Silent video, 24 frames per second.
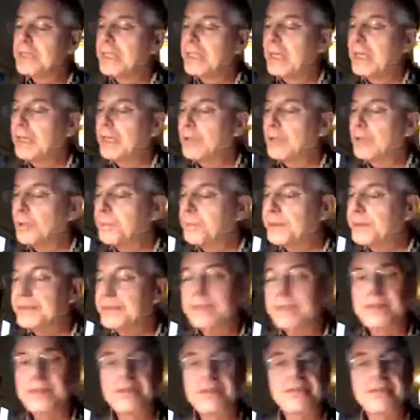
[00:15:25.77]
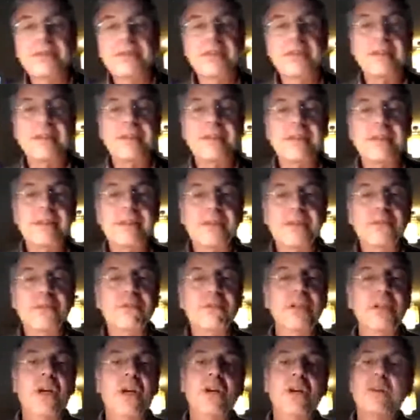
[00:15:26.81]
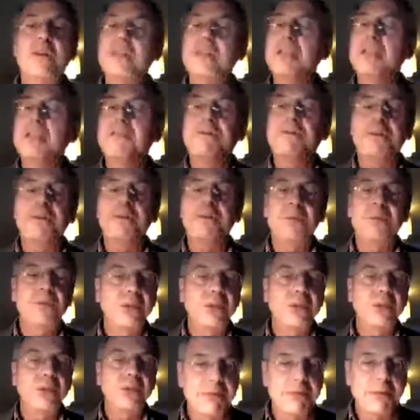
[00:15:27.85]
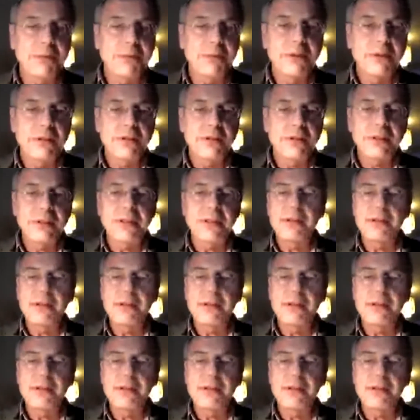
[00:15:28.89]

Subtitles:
I hope this is good for now. If you still have questions,